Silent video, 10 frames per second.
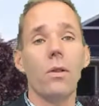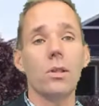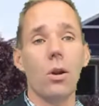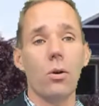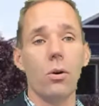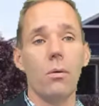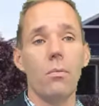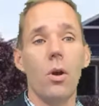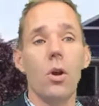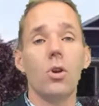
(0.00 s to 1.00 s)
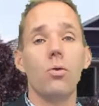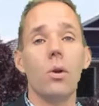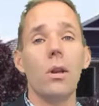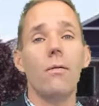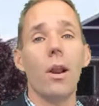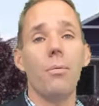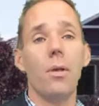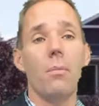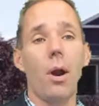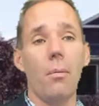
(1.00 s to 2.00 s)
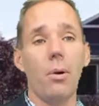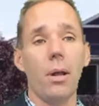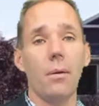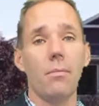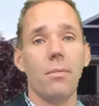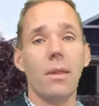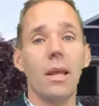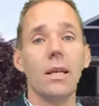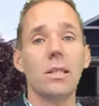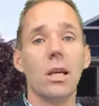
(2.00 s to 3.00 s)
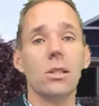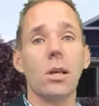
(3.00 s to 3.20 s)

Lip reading: Slokker to redevelop the property, essentially